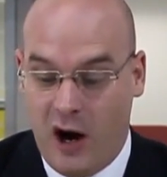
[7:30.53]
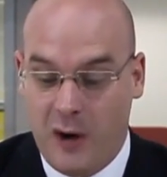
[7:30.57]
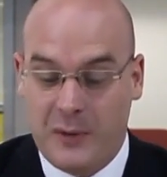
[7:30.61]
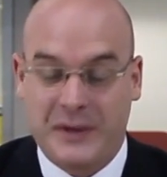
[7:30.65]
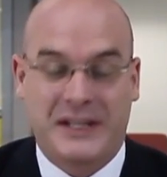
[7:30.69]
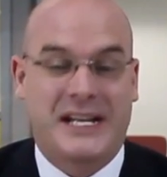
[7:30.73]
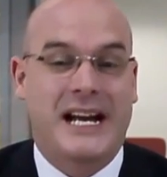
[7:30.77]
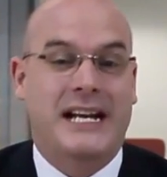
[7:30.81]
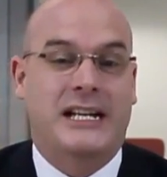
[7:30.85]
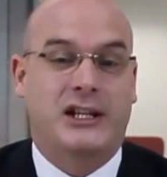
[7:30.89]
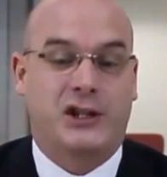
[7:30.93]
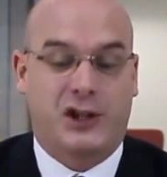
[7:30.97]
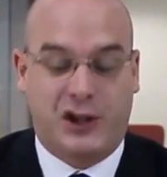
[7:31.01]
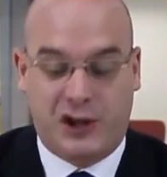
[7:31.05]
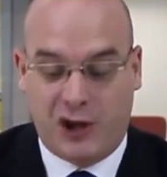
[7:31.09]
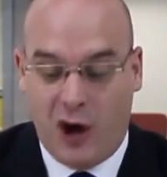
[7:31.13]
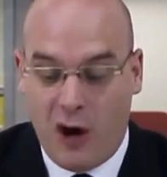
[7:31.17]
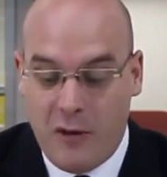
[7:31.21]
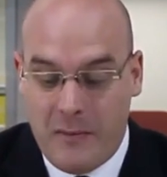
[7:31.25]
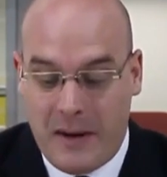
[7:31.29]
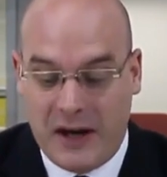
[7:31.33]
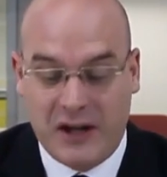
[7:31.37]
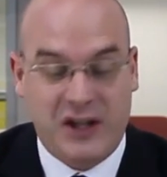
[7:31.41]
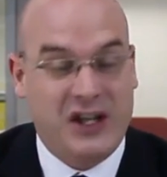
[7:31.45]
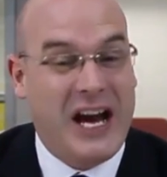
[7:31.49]
I was getting
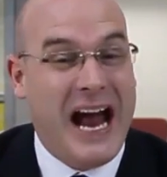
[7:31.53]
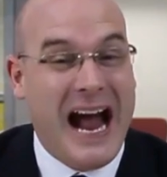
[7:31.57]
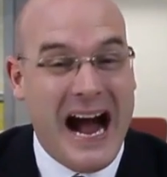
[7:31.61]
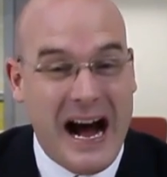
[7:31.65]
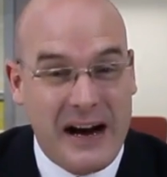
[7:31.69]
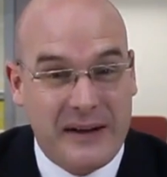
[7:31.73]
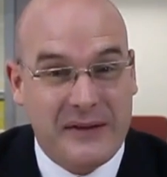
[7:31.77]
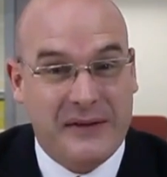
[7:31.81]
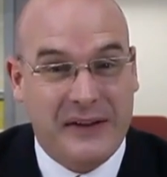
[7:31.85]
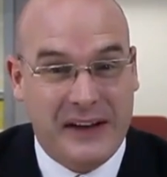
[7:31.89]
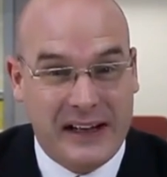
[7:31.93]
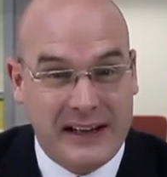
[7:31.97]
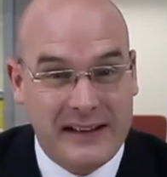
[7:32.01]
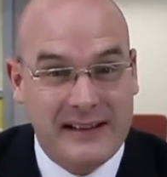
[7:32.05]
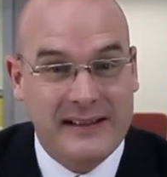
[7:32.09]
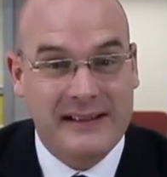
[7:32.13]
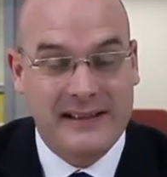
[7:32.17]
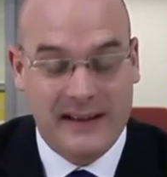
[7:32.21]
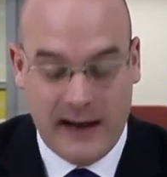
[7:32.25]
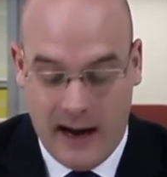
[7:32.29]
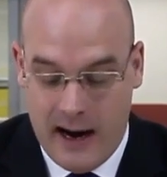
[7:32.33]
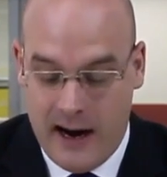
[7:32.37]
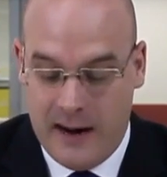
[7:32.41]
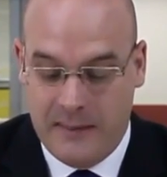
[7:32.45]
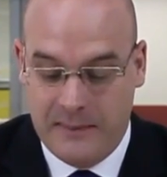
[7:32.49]
so much out of it
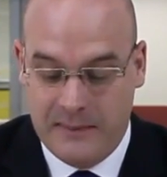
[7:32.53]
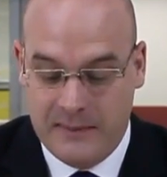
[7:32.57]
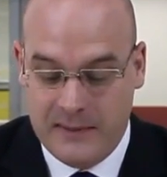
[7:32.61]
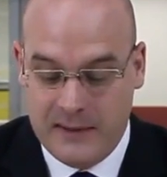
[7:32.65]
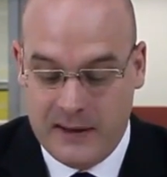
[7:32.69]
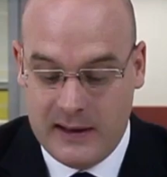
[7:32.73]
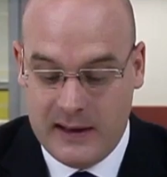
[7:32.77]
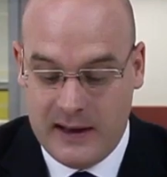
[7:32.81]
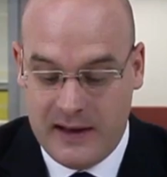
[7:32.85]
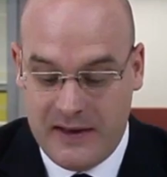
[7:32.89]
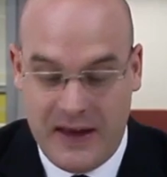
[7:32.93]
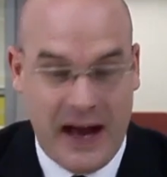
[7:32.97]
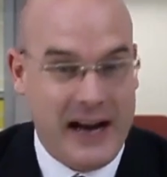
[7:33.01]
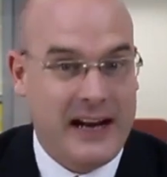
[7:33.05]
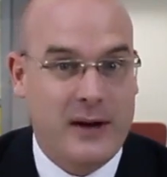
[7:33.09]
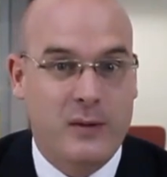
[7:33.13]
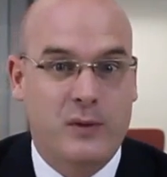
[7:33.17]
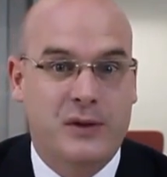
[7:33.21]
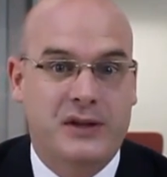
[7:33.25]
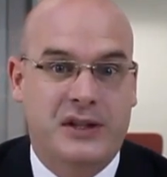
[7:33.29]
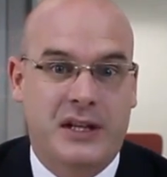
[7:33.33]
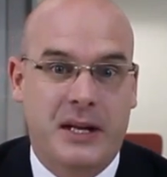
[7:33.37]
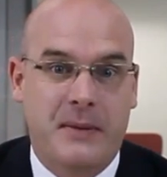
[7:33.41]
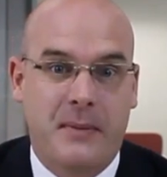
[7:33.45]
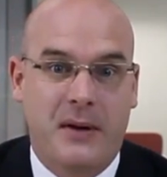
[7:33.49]
that it
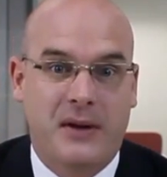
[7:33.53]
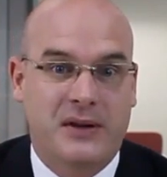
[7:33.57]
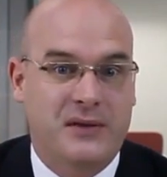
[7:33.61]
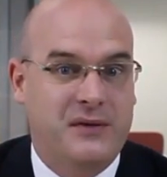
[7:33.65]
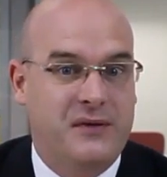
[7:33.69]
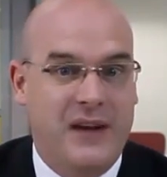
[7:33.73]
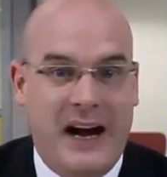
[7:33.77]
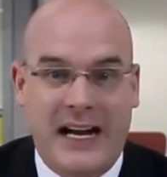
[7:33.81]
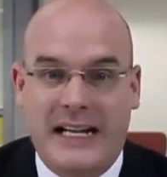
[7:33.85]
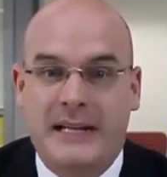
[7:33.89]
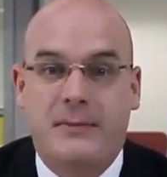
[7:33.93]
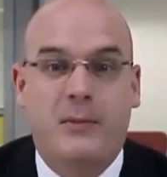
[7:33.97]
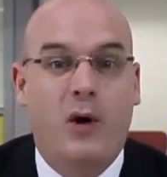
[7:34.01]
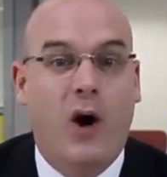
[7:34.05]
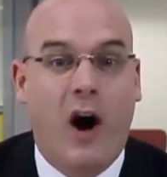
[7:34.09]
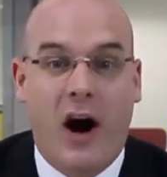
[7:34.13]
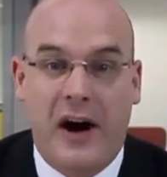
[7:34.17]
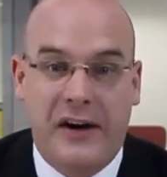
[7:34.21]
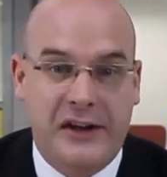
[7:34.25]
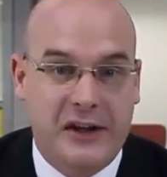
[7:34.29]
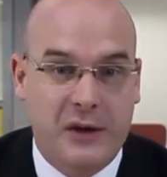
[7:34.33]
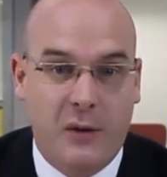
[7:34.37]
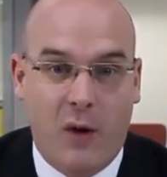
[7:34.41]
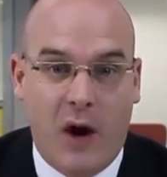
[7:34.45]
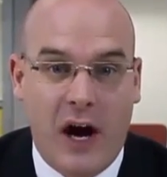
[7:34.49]
was the most valuable
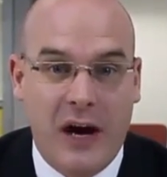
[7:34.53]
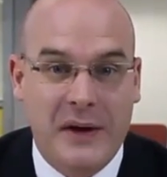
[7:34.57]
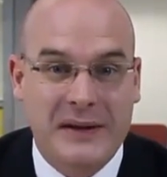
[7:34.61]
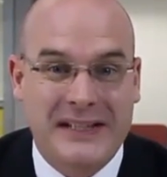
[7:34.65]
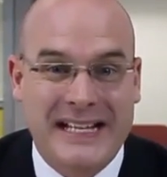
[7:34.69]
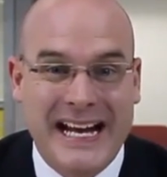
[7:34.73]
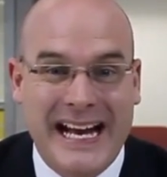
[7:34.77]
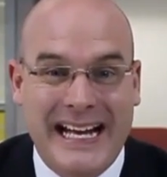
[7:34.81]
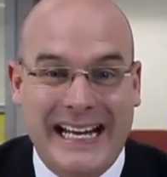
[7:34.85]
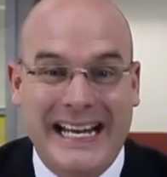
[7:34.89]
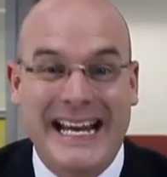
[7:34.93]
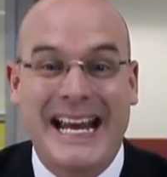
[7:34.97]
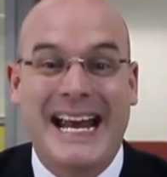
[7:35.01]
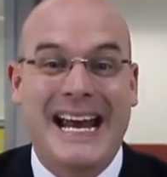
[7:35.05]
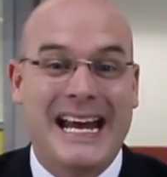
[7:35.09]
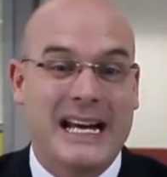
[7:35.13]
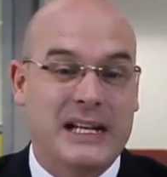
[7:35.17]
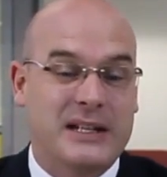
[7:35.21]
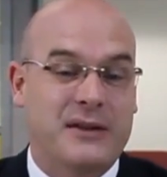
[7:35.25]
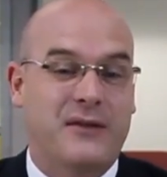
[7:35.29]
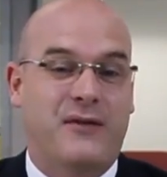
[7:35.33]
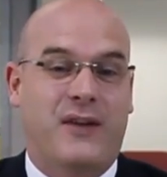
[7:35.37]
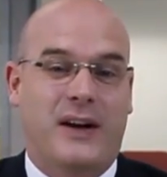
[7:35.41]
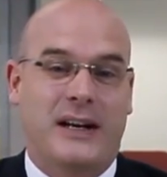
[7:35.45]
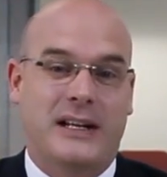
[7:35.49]
ROI I was getting.
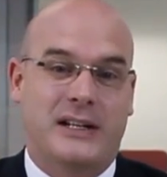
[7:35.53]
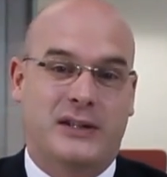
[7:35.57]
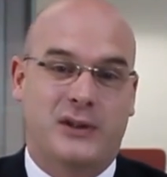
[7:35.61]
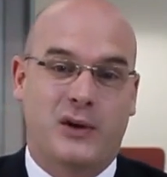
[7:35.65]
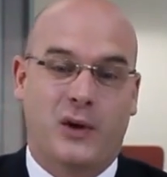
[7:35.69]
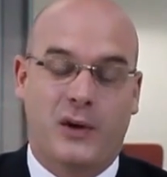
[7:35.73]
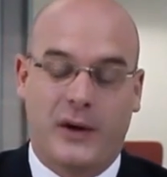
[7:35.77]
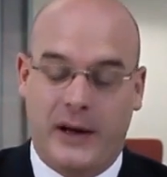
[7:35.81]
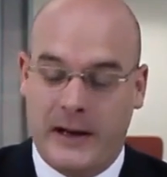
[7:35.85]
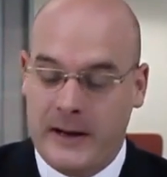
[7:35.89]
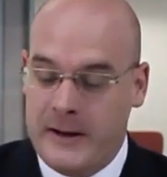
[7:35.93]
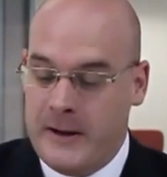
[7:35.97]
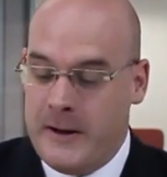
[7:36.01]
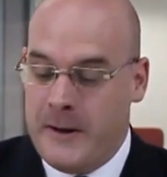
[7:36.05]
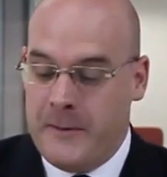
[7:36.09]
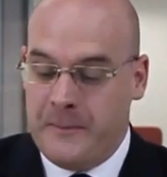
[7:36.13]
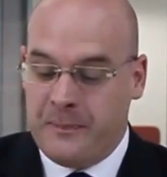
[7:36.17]
Here's a funny story.